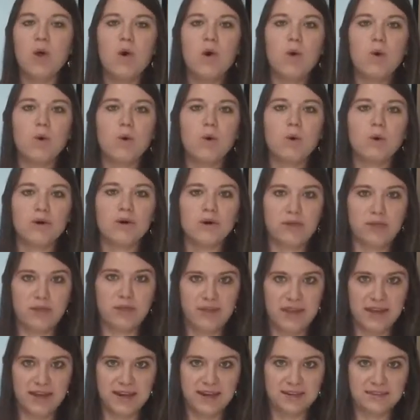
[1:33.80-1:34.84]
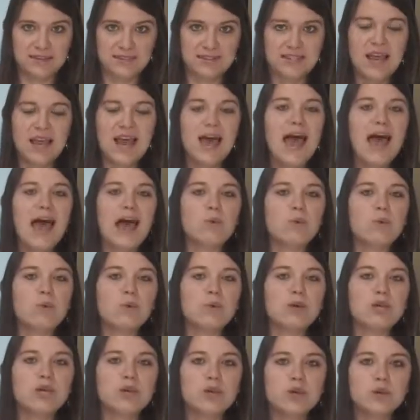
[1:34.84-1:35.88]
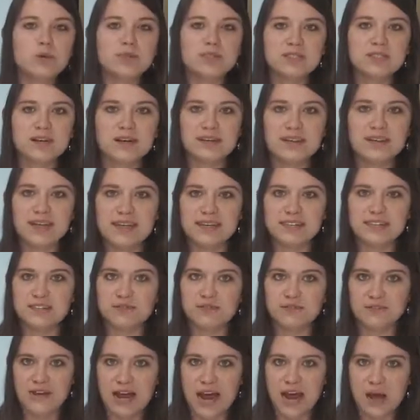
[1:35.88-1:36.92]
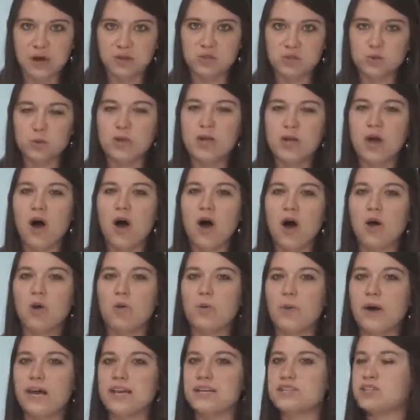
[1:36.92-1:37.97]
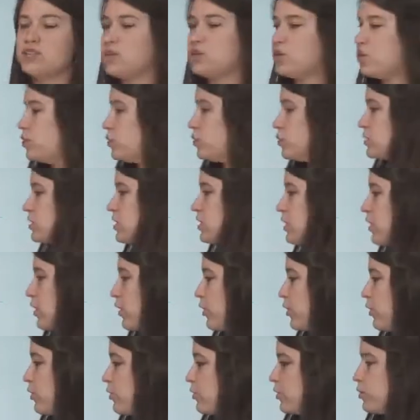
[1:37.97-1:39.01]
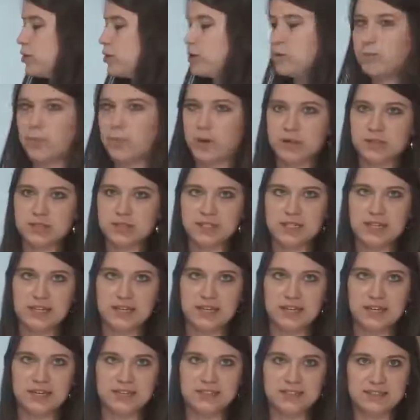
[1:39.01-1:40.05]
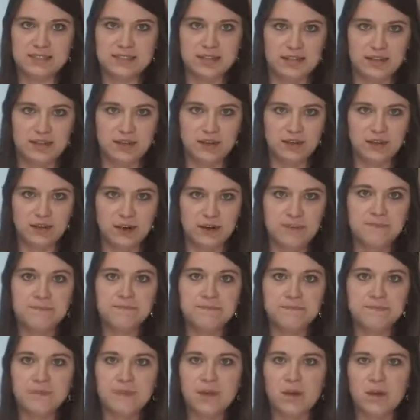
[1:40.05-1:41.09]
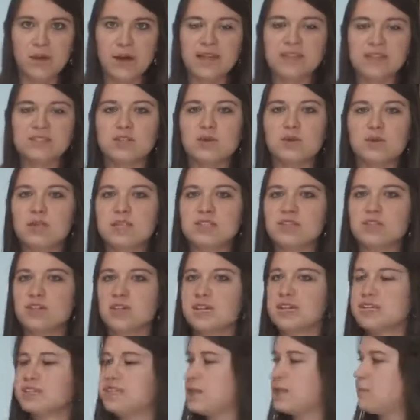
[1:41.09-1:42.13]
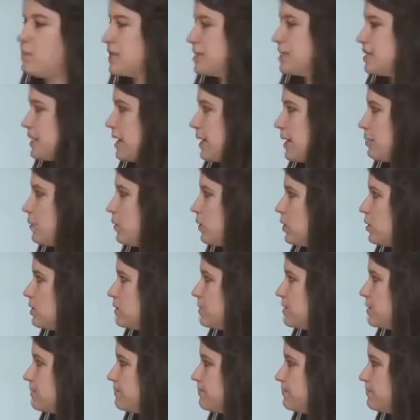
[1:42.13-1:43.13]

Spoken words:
or things. And when we use collective nouns, we always use the third person singular. Okay, so let's look at some examples.